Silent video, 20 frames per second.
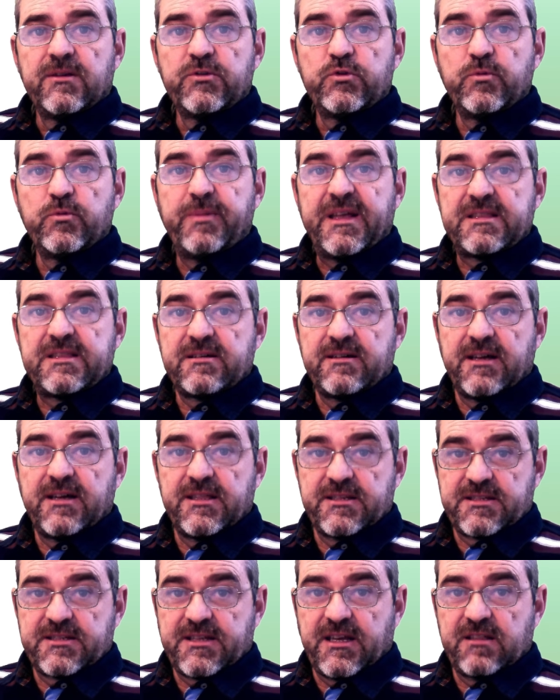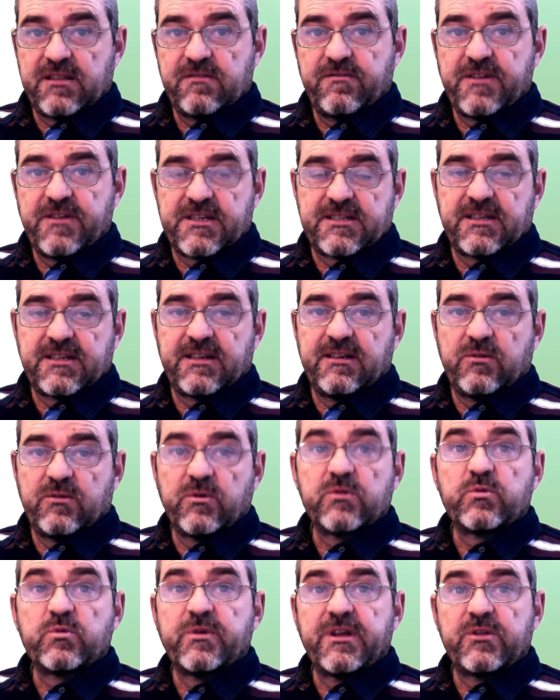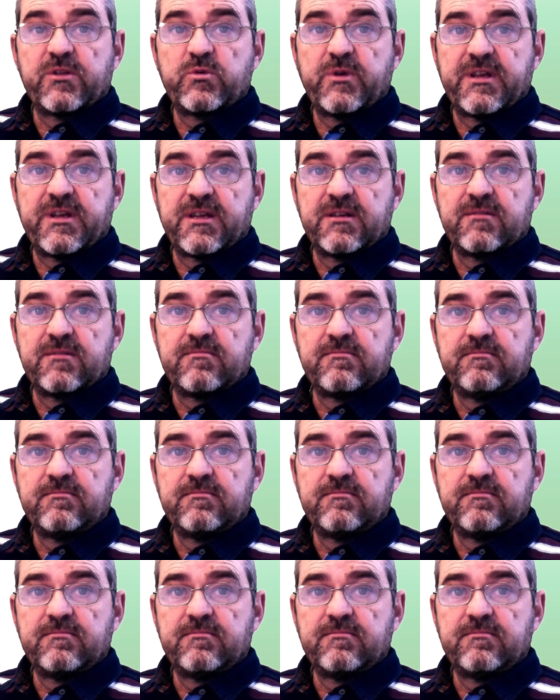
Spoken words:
to better understand physically what we are doing.